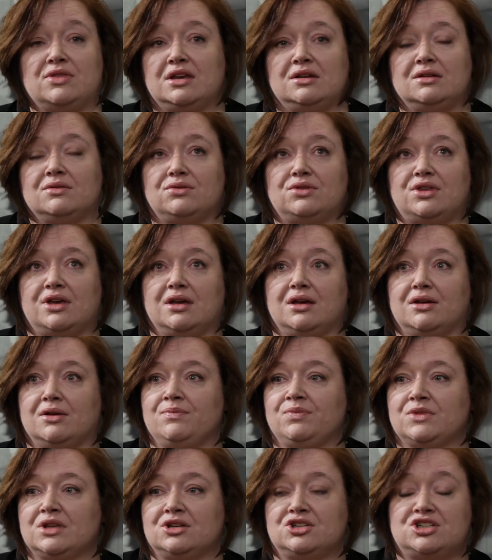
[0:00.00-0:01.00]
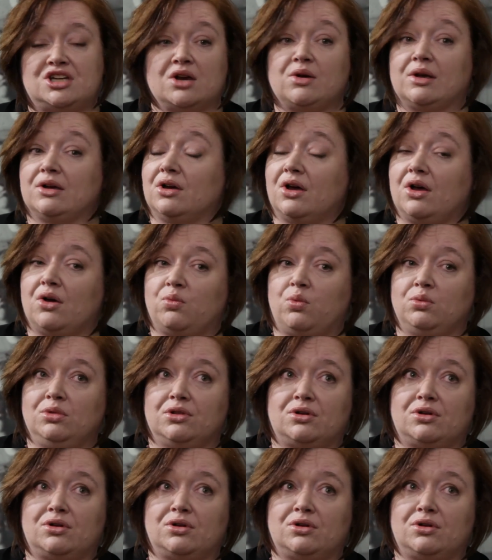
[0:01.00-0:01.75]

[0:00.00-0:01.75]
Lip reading: then they're sharing a